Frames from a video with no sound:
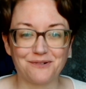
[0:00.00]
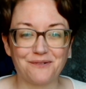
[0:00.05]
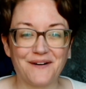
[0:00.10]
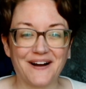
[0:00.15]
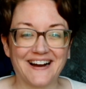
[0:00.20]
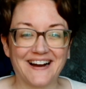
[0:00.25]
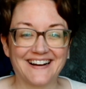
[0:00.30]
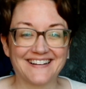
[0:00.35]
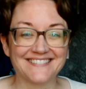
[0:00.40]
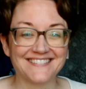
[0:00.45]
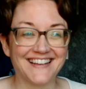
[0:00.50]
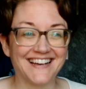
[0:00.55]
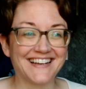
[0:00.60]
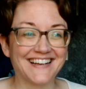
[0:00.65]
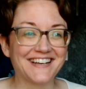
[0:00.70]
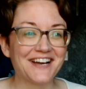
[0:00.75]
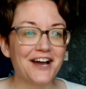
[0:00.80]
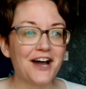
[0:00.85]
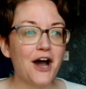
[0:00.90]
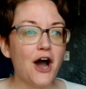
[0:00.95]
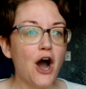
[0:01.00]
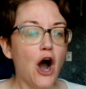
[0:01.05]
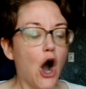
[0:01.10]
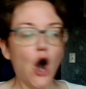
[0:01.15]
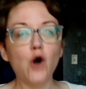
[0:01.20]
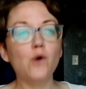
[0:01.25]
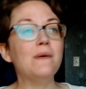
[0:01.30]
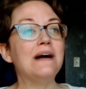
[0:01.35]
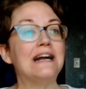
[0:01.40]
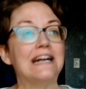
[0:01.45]
where, like,
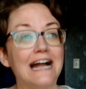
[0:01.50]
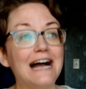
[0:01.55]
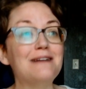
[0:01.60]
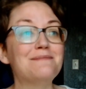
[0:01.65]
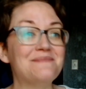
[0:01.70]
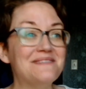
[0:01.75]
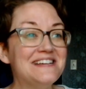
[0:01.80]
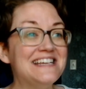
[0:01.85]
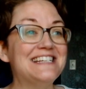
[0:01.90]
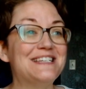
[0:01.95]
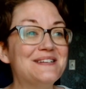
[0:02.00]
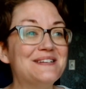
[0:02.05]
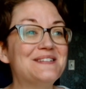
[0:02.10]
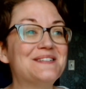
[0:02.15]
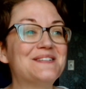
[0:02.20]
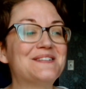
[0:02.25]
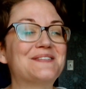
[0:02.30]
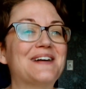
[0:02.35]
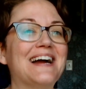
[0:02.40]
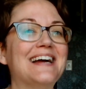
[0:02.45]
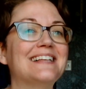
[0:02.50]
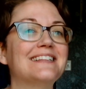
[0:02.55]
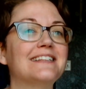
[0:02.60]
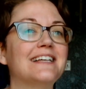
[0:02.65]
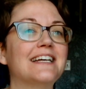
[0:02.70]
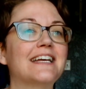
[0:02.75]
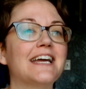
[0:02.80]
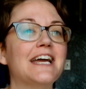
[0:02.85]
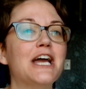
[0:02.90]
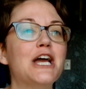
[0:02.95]
oh my God, me too, right?
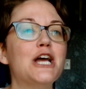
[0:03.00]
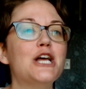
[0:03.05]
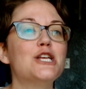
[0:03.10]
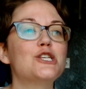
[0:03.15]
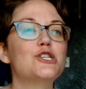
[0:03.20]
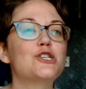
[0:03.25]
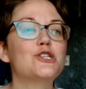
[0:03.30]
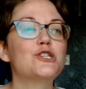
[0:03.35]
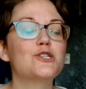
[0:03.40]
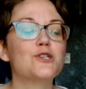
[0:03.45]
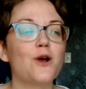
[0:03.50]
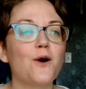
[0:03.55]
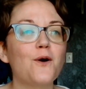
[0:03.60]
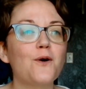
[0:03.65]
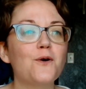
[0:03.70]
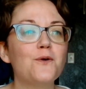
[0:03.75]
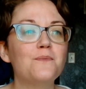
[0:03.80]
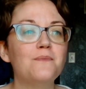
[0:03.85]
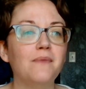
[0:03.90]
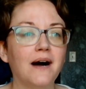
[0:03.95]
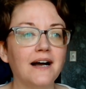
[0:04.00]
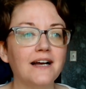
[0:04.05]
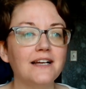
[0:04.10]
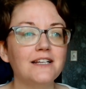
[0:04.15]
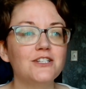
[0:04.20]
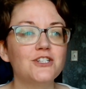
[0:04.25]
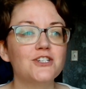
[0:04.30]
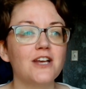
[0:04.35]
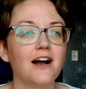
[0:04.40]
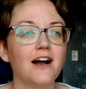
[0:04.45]
Like, so
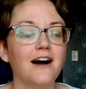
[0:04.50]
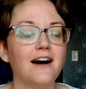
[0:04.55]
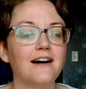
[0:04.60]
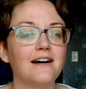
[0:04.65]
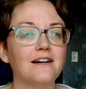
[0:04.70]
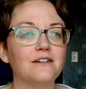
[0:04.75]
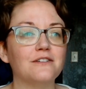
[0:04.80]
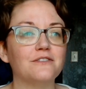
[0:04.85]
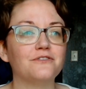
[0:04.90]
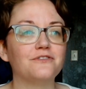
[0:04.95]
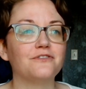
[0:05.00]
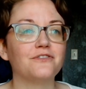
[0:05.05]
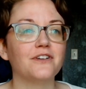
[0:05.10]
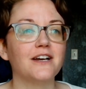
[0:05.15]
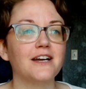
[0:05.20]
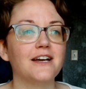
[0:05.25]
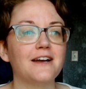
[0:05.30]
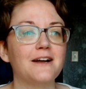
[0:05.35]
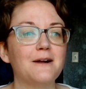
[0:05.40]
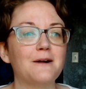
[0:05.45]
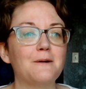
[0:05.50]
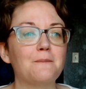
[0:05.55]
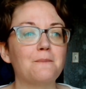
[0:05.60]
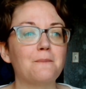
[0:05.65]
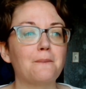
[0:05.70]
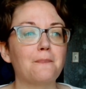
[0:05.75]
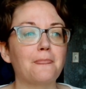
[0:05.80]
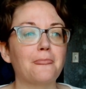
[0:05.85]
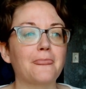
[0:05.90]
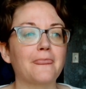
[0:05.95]
much of
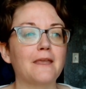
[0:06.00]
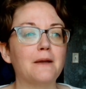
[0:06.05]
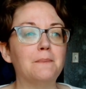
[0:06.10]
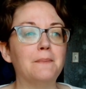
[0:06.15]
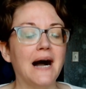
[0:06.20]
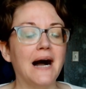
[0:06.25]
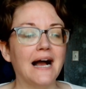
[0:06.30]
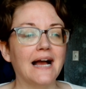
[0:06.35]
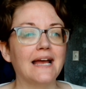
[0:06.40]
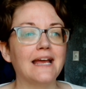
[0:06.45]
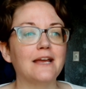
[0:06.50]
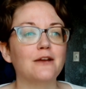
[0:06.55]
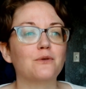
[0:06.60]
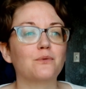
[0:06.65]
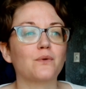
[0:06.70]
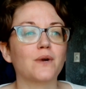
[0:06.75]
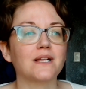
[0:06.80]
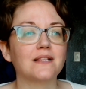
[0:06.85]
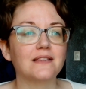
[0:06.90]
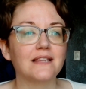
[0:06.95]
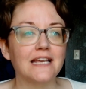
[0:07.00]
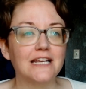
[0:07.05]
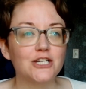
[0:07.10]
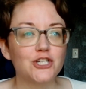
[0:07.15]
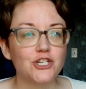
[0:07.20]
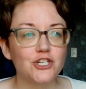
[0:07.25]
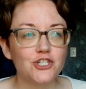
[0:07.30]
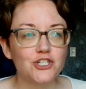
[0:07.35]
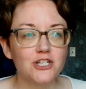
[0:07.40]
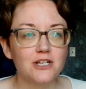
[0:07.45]
my
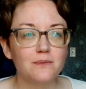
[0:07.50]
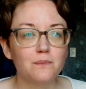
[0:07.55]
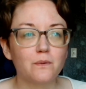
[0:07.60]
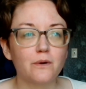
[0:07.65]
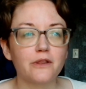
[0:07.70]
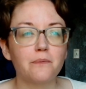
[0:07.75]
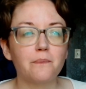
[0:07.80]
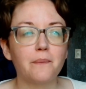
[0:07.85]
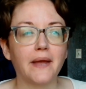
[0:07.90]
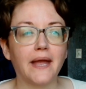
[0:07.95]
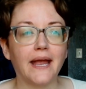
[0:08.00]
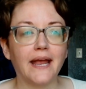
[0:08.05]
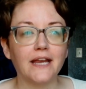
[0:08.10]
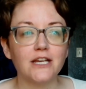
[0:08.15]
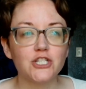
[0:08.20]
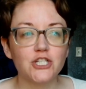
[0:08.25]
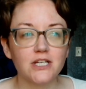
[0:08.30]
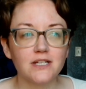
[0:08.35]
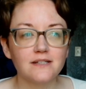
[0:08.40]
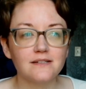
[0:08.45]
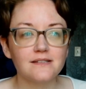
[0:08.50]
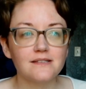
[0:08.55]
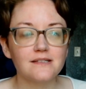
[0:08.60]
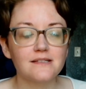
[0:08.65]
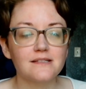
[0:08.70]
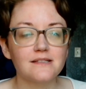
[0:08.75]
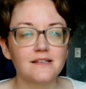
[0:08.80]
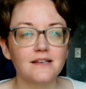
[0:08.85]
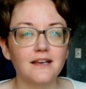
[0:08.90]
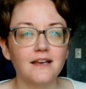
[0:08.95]
relationship with
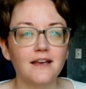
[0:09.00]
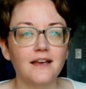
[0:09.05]
patience,